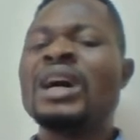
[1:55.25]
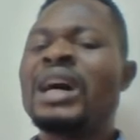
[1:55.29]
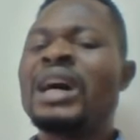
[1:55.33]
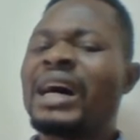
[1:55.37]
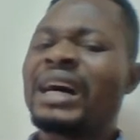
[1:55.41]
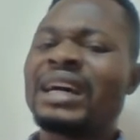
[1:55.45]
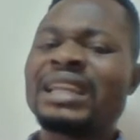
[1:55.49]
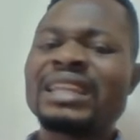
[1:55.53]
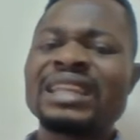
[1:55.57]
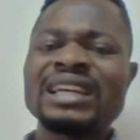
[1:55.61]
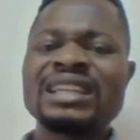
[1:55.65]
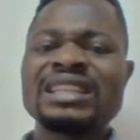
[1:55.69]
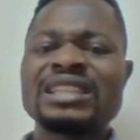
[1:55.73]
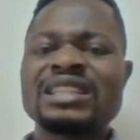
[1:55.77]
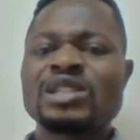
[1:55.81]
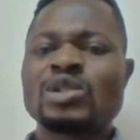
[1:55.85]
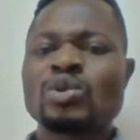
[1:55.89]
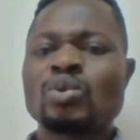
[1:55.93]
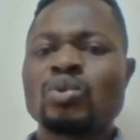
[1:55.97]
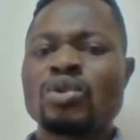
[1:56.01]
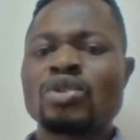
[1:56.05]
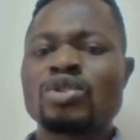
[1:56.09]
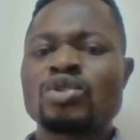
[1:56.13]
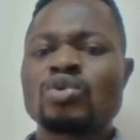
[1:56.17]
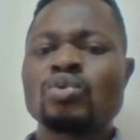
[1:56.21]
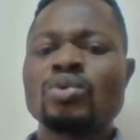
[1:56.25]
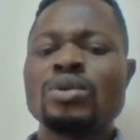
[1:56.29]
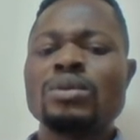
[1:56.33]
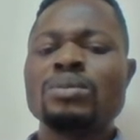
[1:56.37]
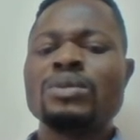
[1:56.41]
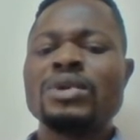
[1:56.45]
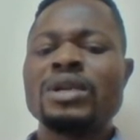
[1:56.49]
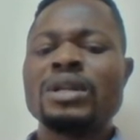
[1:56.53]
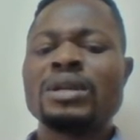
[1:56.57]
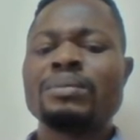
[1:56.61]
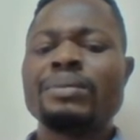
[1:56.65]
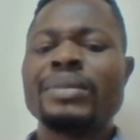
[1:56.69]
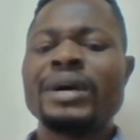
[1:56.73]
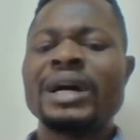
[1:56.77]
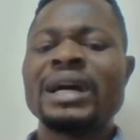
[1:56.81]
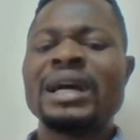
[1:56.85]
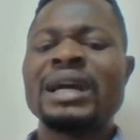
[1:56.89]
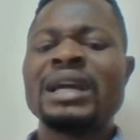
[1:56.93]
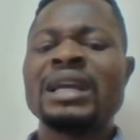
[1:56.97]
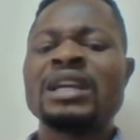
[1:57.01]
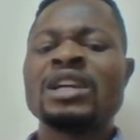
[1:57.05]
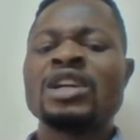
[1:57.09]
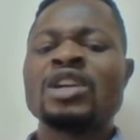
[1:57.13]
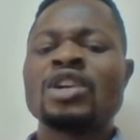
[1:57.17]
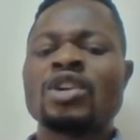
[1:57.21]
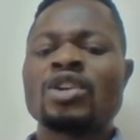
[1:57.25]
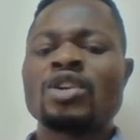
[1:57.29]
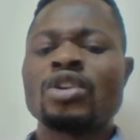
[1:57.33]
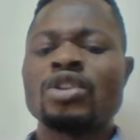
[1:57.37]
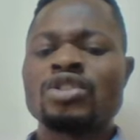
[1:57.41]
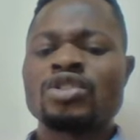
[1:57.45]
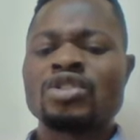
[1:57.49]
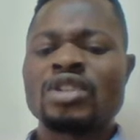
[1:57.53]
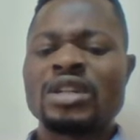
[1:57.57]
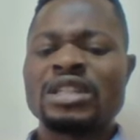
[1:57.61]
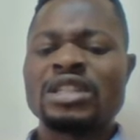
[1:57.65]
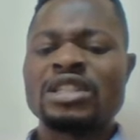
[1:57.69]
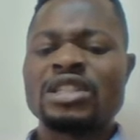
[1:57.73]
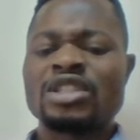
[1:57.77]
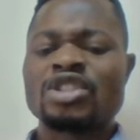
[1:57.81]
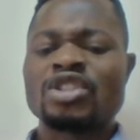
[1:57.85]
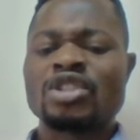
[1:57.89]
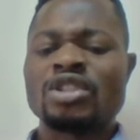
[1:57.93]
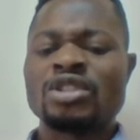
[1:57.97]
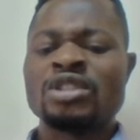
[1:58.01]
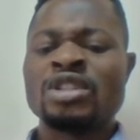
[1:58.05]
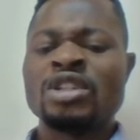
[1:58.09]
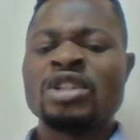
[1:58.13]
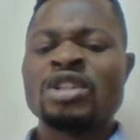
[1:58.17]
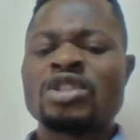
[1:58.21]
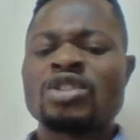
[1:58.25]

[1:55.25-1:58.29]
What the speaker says: And that is what we mean by contradiction.